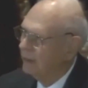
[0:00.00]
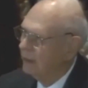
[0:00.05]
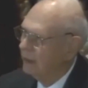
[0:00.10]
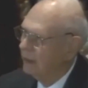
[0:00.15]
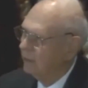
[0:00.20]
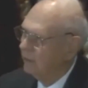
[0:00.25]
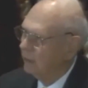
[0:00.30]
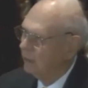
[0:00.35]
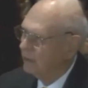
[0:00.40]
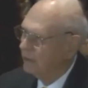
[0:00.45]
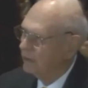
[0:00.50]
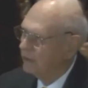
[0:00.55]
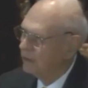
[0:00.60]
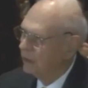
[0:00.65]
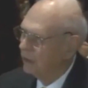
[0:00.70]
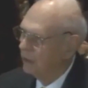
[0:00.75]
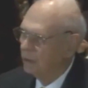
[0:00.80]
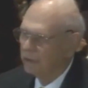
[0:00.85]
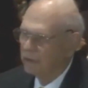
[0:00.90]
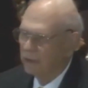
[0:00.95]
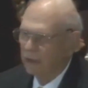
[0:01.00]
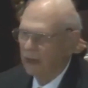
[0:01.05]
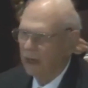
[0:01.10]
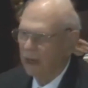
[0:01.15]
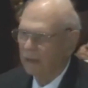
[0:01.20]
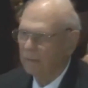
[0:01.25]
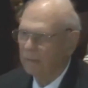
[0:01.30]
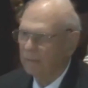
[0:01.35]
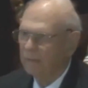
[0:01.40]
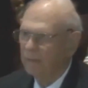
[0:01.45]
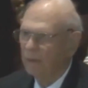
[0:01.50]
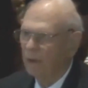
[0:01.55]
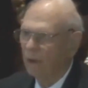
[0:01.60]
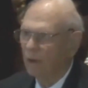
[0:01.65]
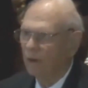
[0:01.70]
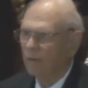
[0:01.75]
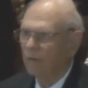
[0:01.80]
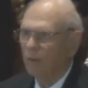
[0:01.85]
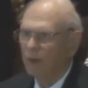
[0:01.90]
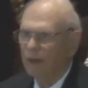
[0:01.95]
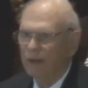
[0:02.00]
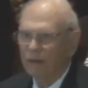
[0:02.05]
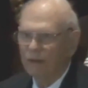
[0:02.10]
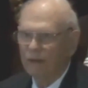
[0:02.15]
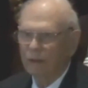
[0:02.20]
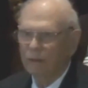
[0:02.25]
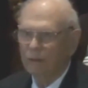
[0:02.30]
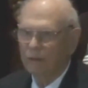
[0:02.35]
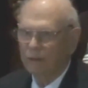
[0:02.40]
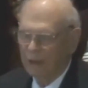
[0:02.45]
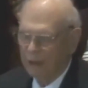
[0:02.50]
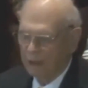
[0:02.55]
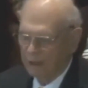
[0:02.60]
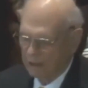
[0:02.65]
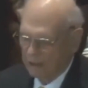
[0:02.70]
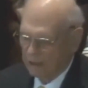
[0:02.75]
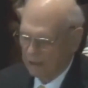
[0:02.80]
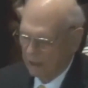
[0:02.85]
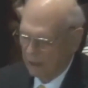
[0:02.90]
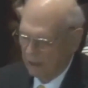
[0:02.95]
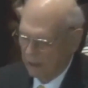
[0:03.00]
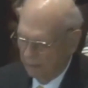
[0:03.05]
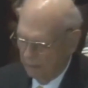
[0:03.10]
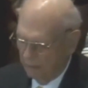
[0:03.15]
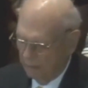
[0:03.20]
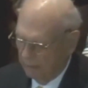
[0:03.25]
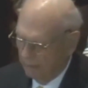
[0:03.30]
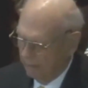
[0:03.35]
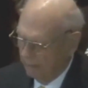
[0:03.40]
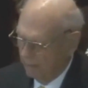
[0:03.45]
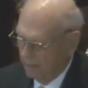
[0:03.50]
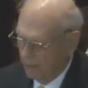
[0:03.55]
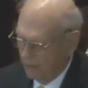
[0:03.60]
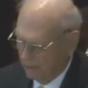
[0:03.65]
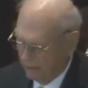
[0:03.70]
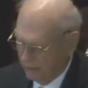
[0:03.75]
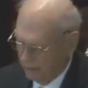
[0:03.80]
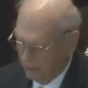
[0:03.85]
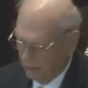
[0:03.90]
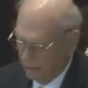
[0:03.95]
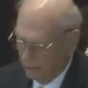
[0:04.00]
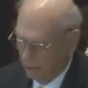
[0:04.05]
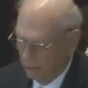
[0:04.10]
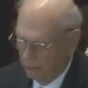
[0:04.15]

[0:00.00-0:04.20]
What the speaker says: full disclosure. I know of 1 or 2 things that I'm not sure